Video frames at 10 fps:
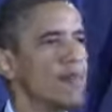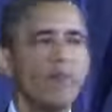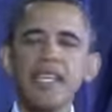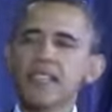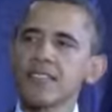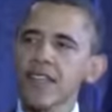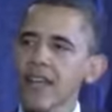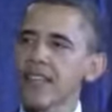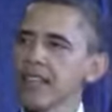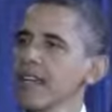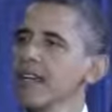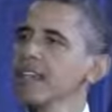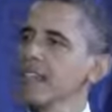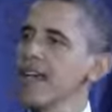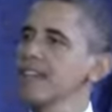means nothing
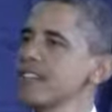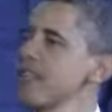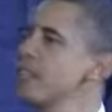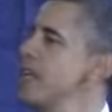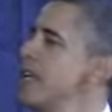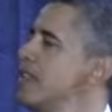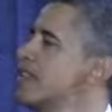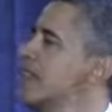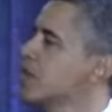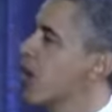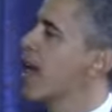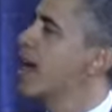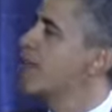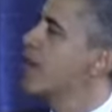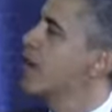unless it means the
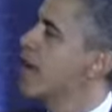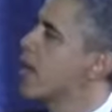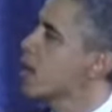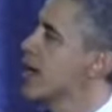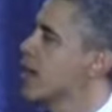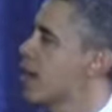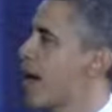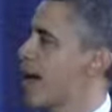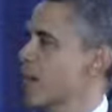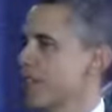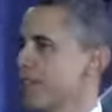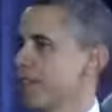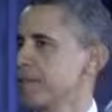triumph of a real democracy,